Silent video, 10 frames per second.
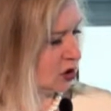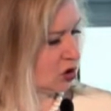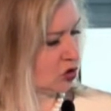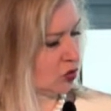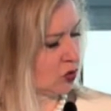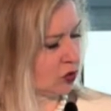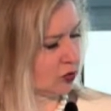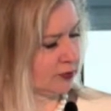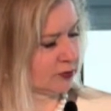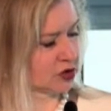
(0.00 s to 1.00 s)

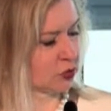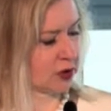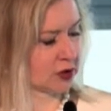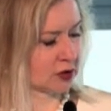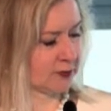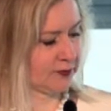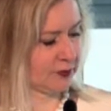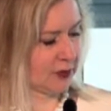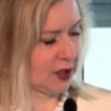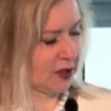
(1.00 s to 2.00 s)
Google, Twitter,
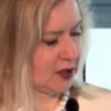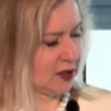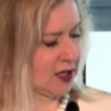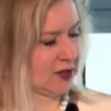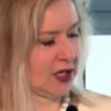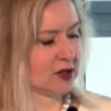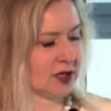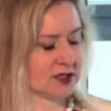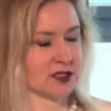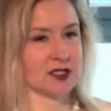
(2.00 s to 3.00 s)
and the
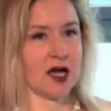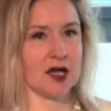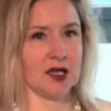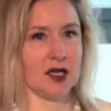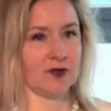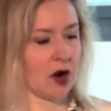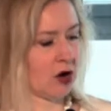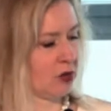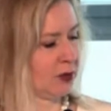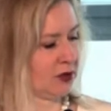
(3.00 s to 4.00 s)
Internet Society have
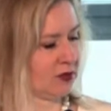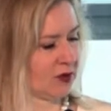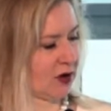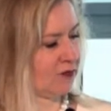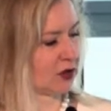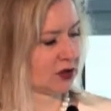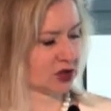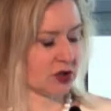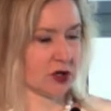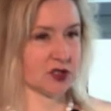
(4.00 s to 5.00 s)
all been very
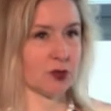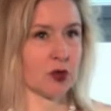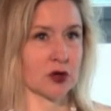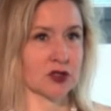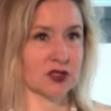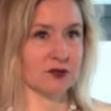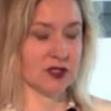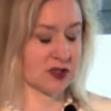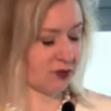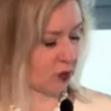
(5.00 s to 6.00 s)
strong supporters of
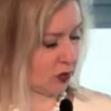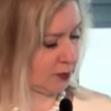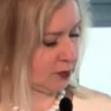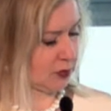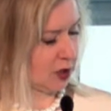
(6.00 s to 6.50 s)
this forum.